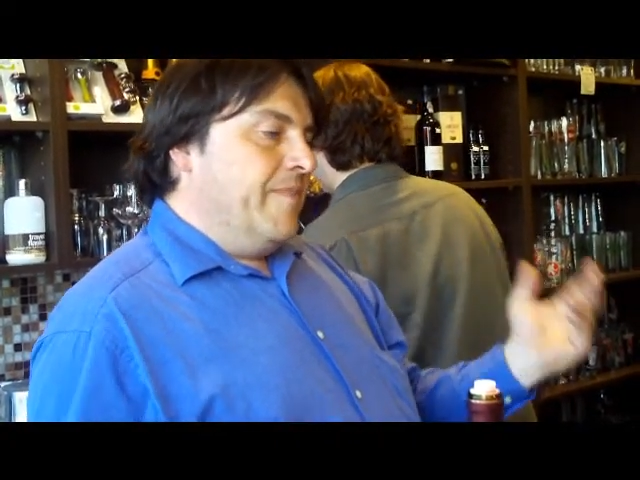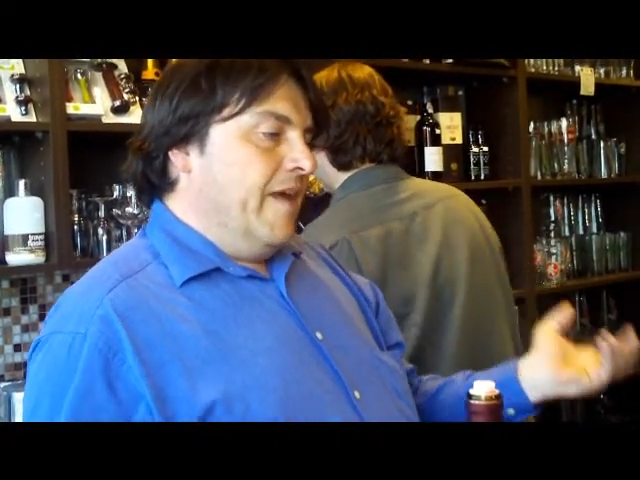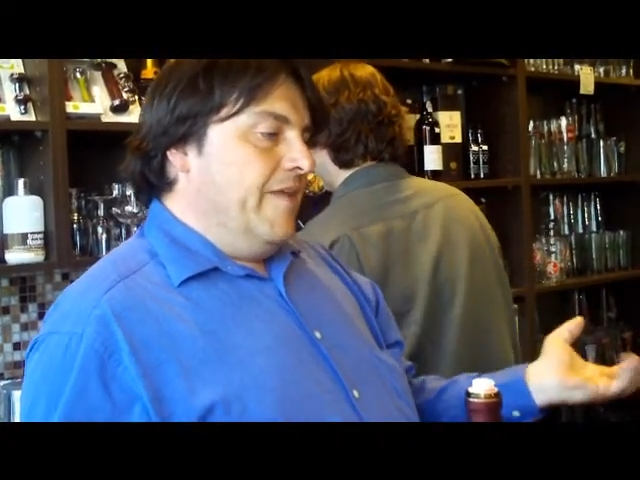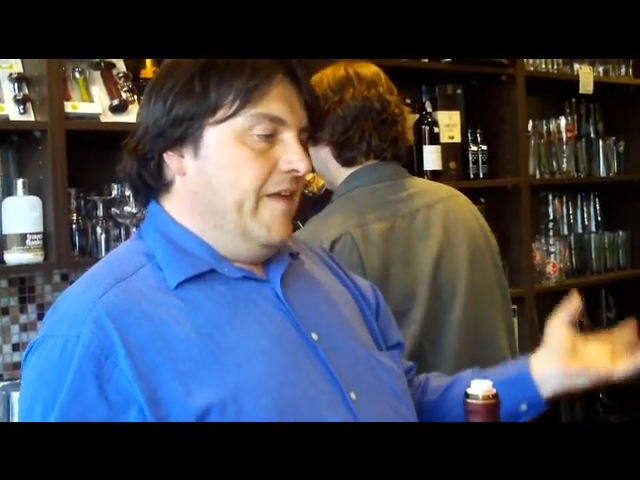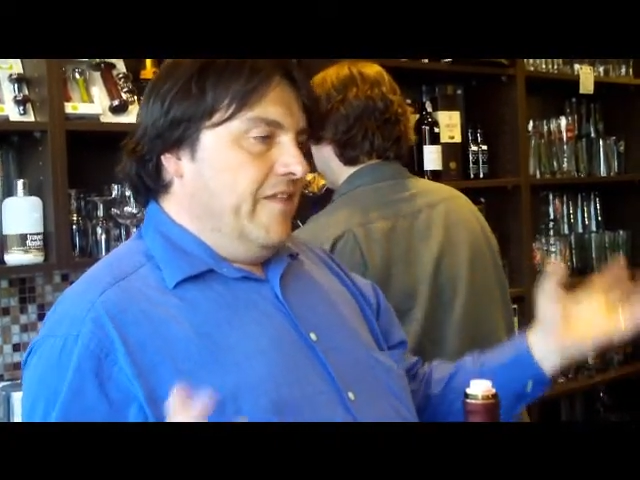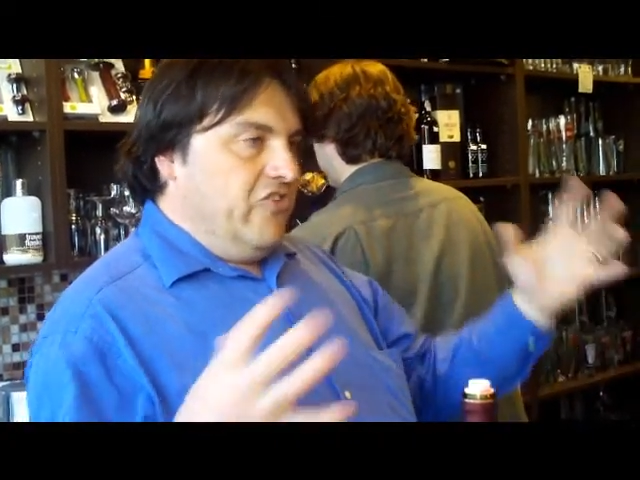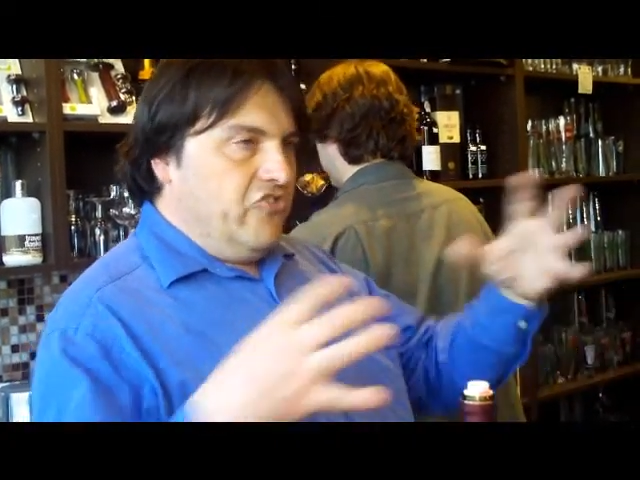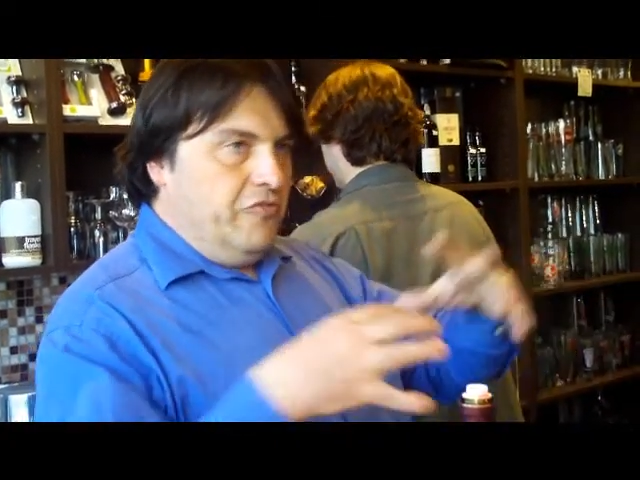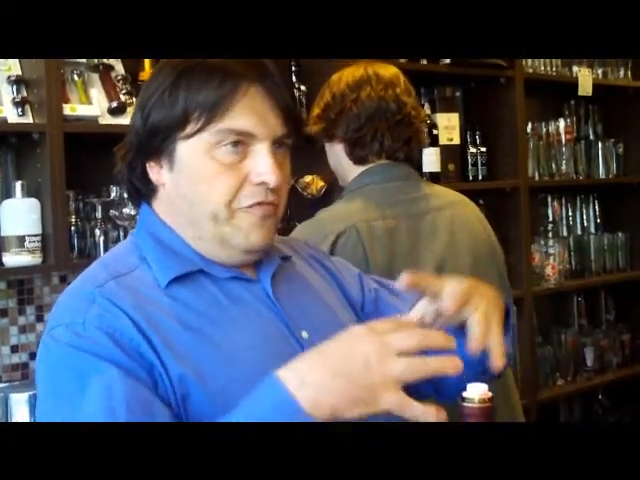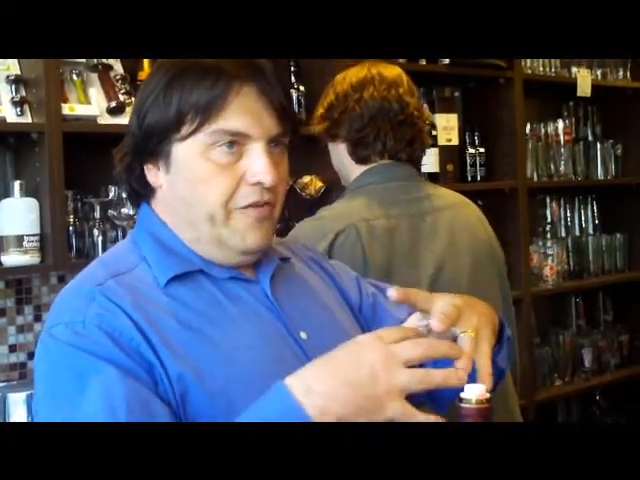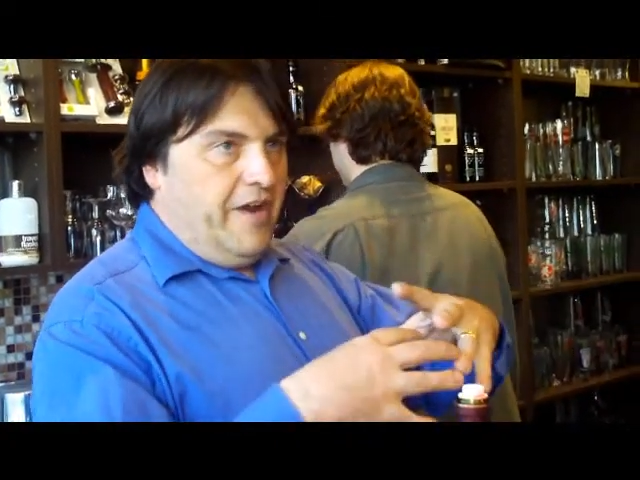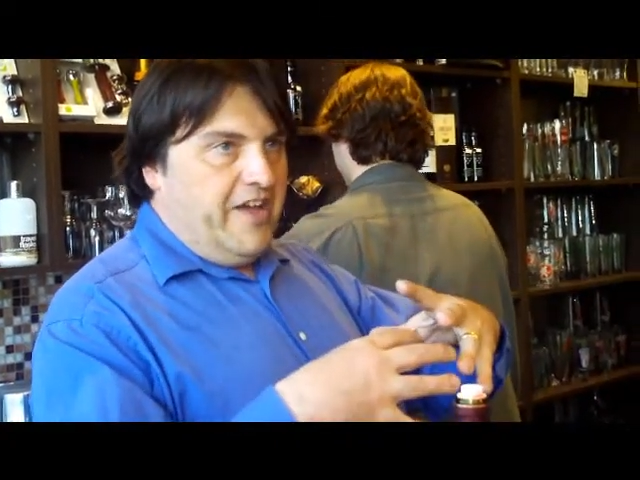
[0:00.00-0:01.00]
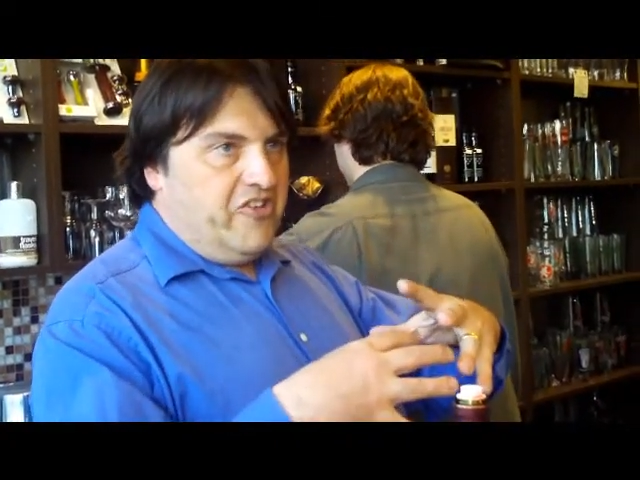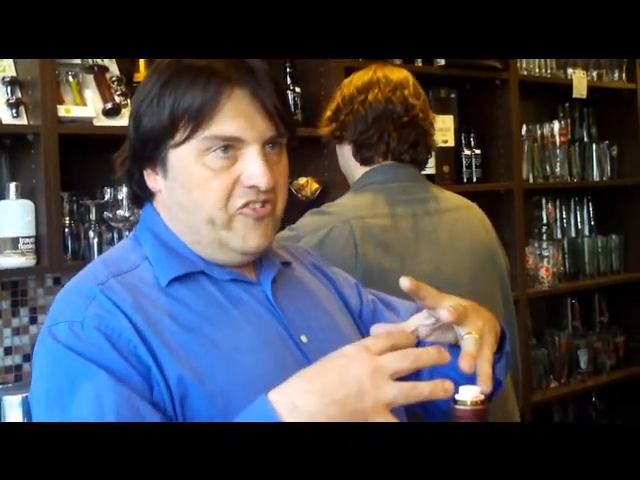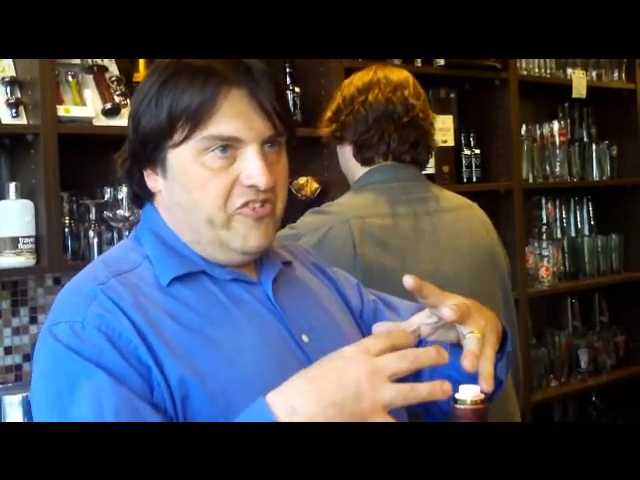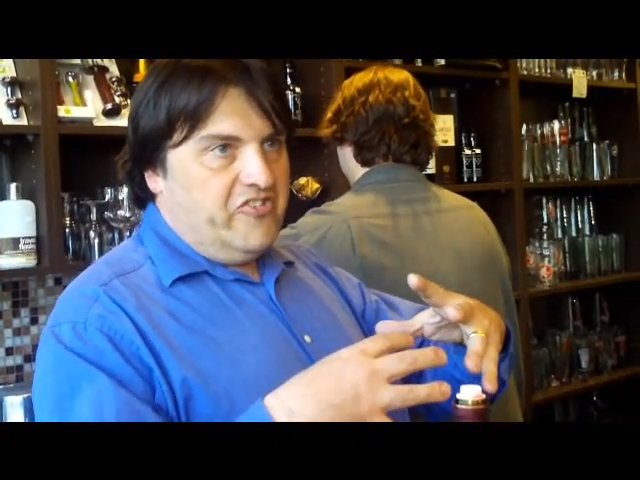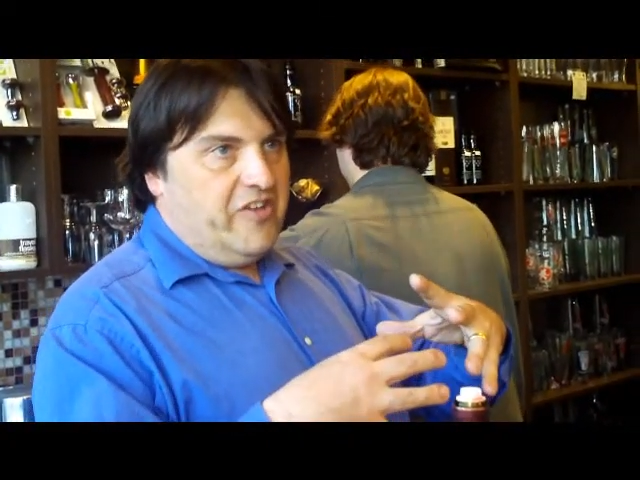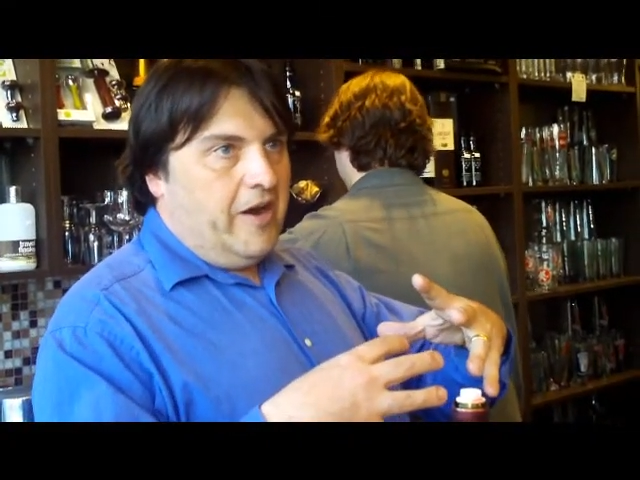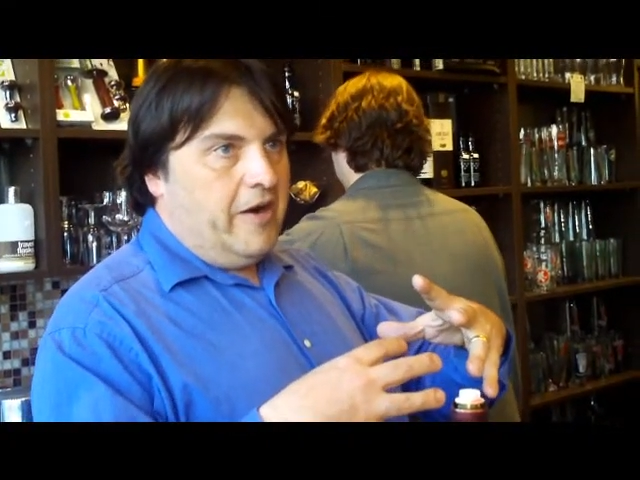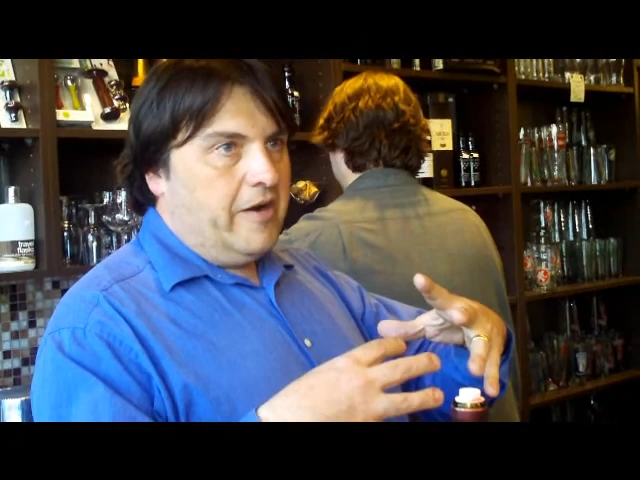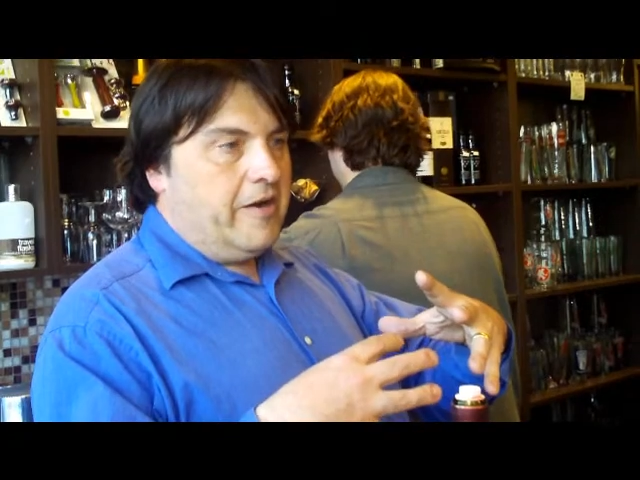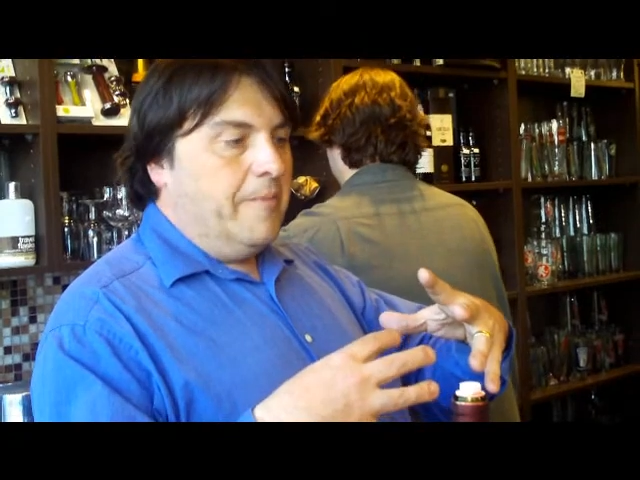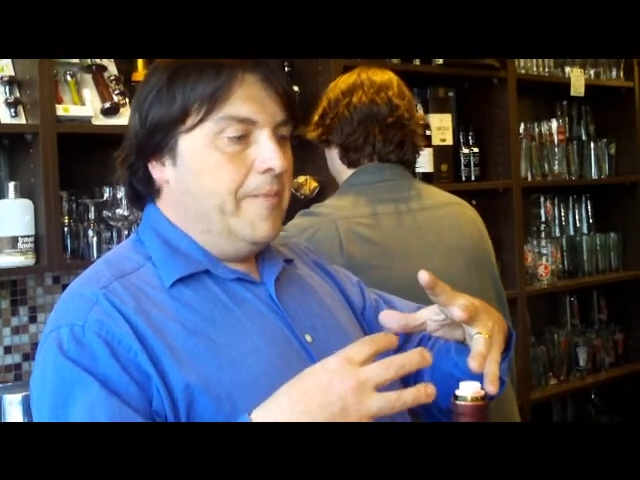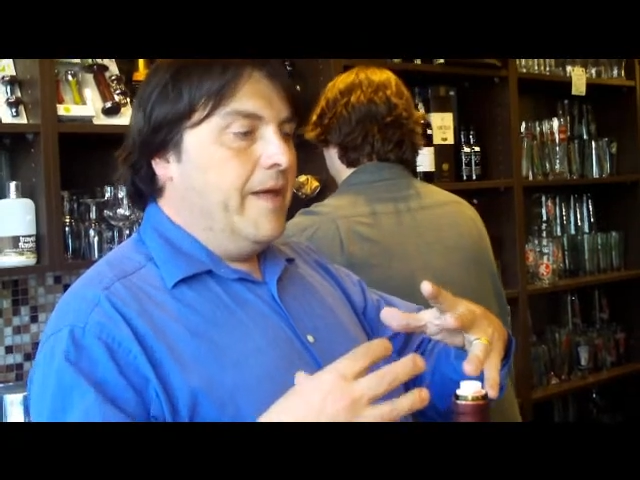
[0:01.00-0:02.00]
And then the two fractions are
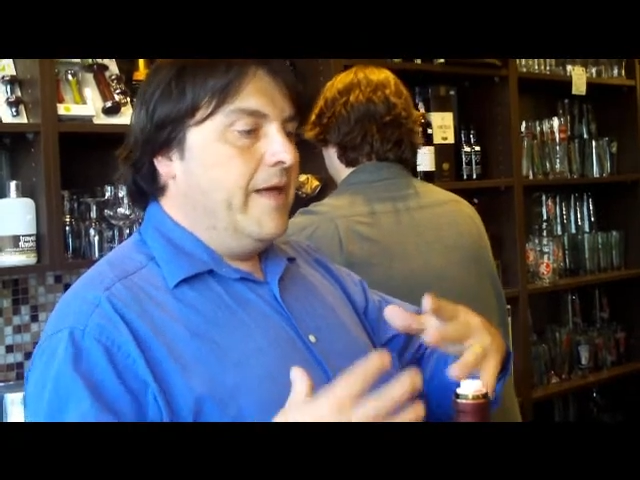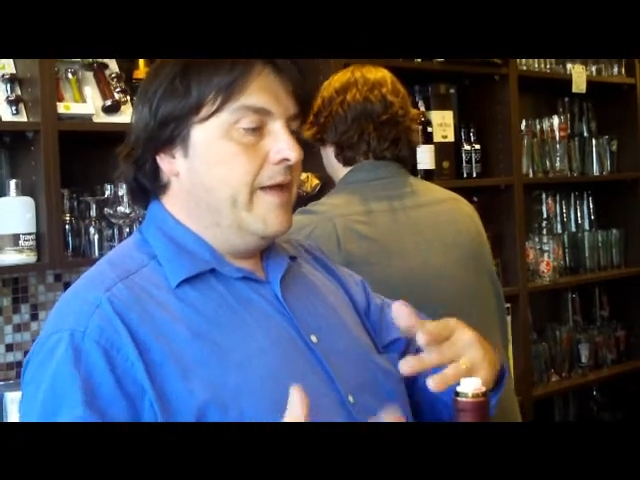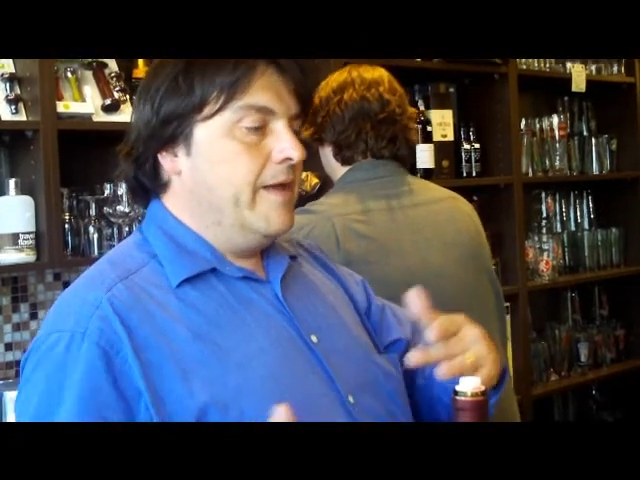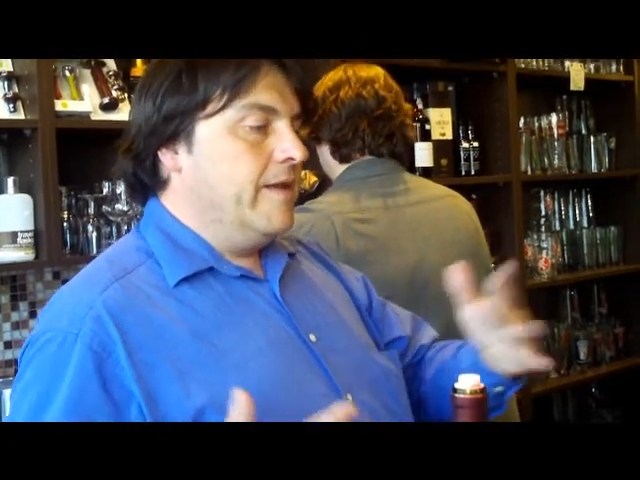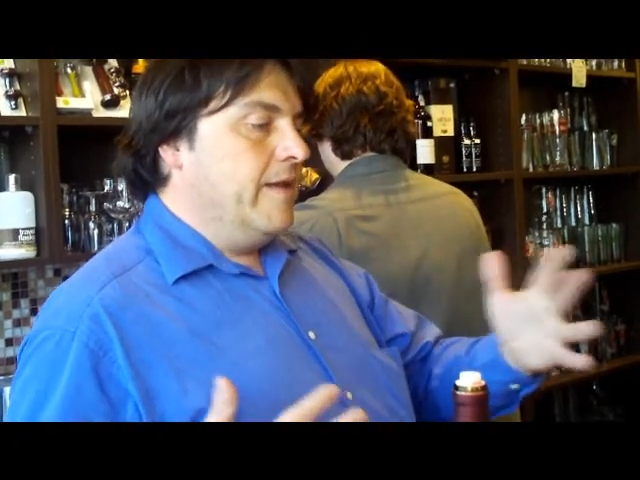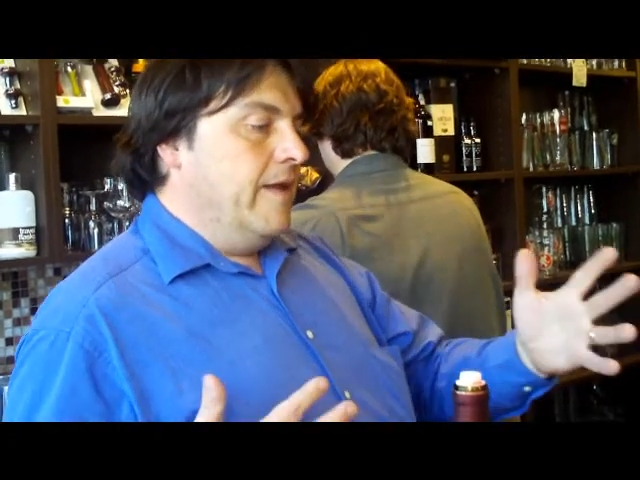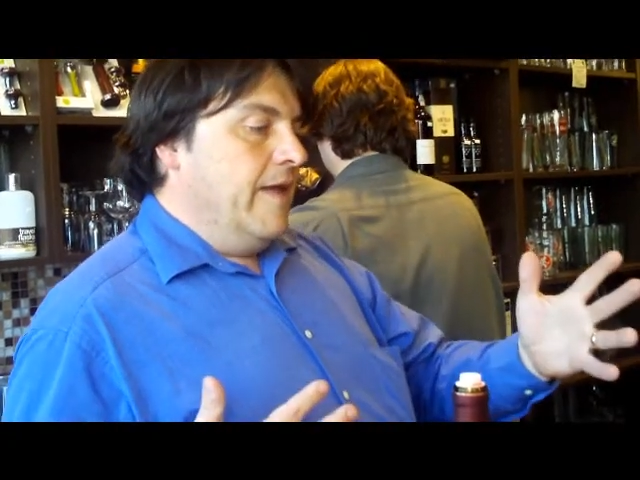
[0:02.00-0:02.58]
combined,